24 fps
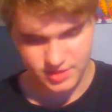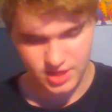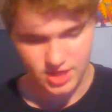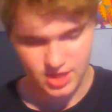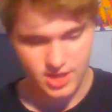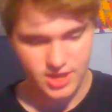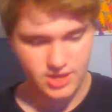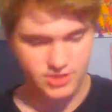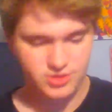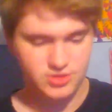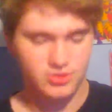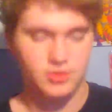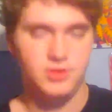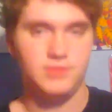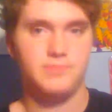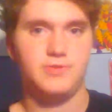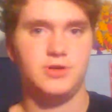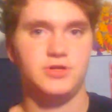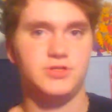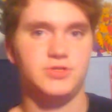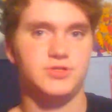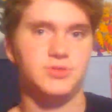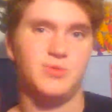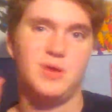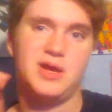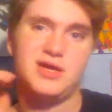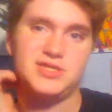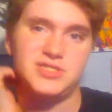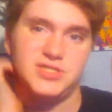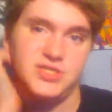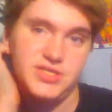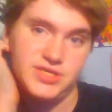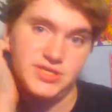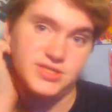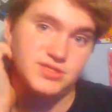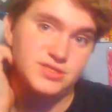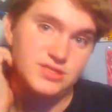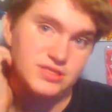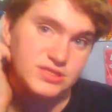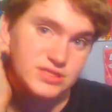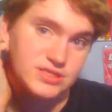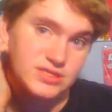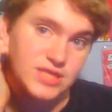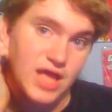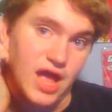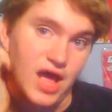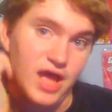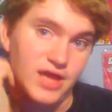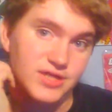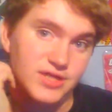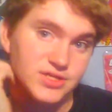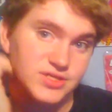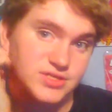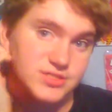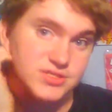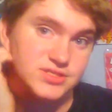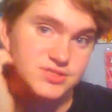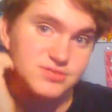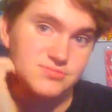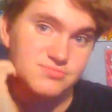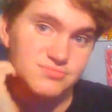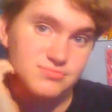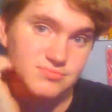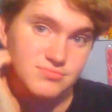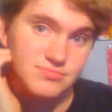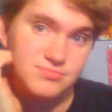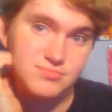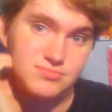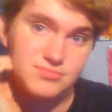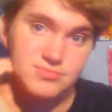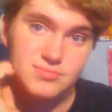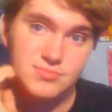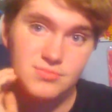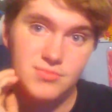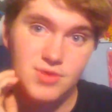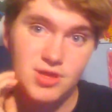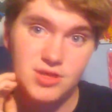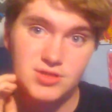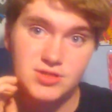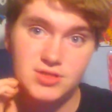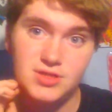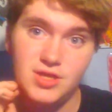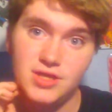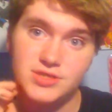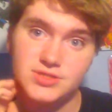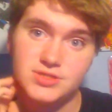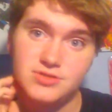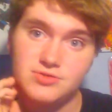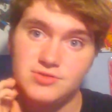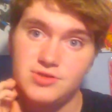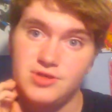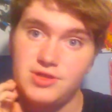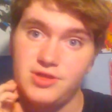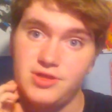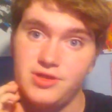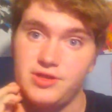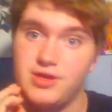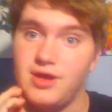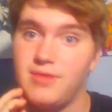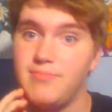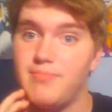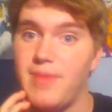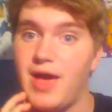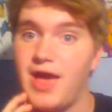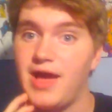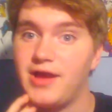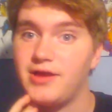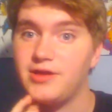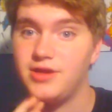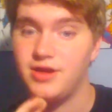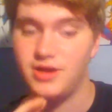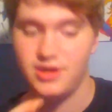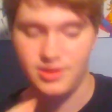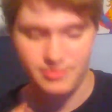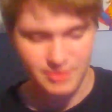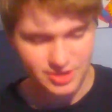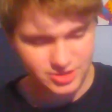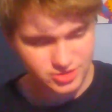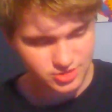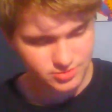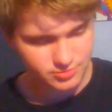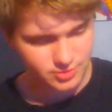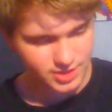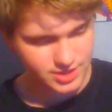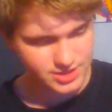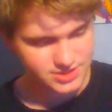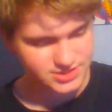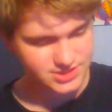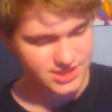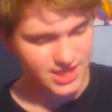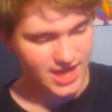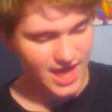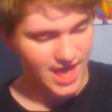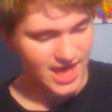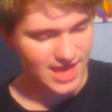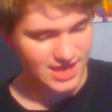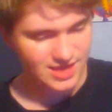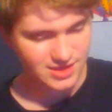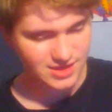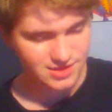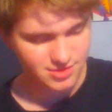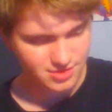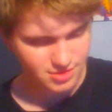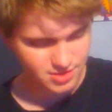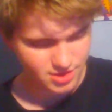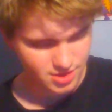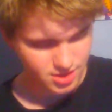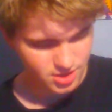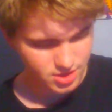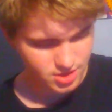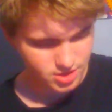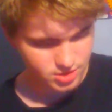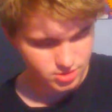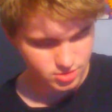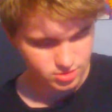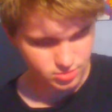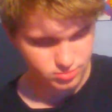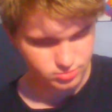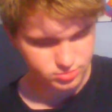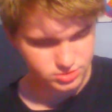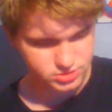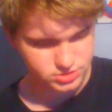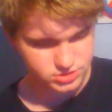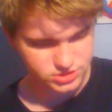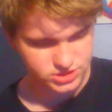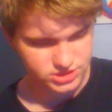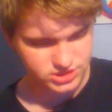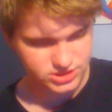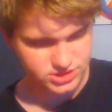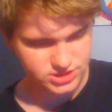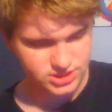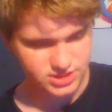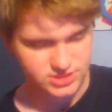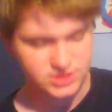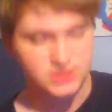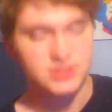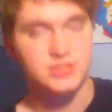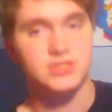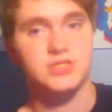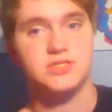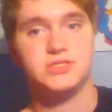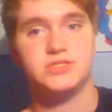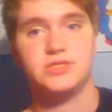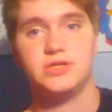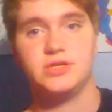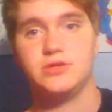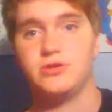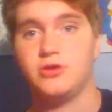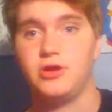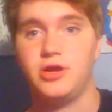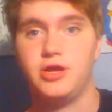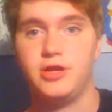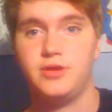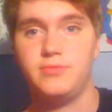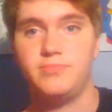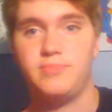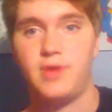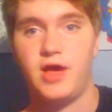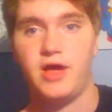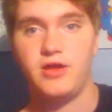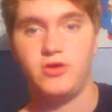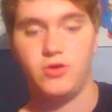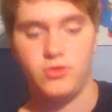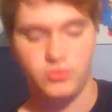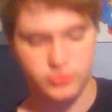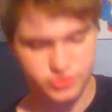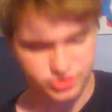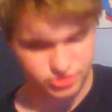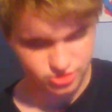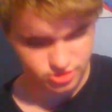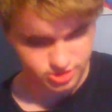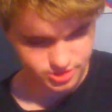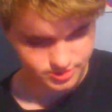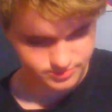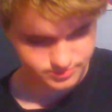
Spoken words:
The only person who actually dies and doesn't really come back in any major way is Kang, who just gets disintegrated by Ultron.